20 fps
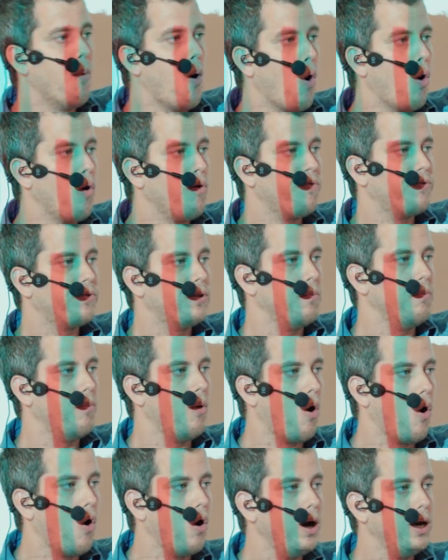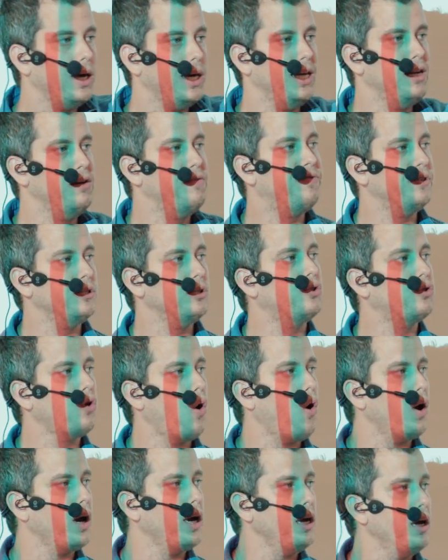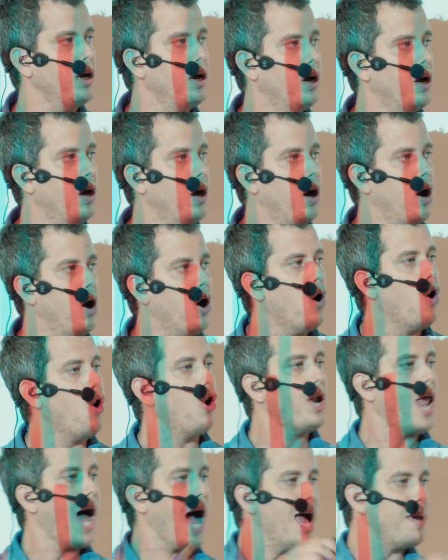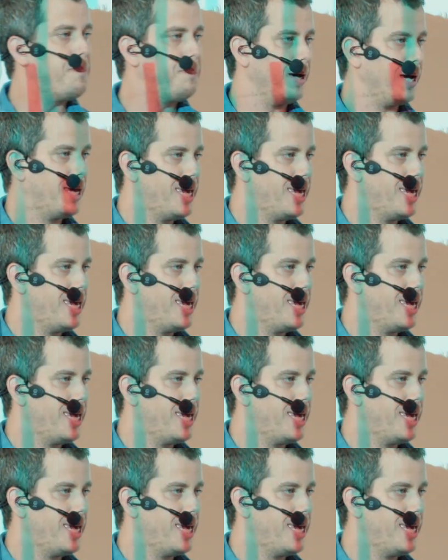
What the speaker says: more of the more inventory on hyper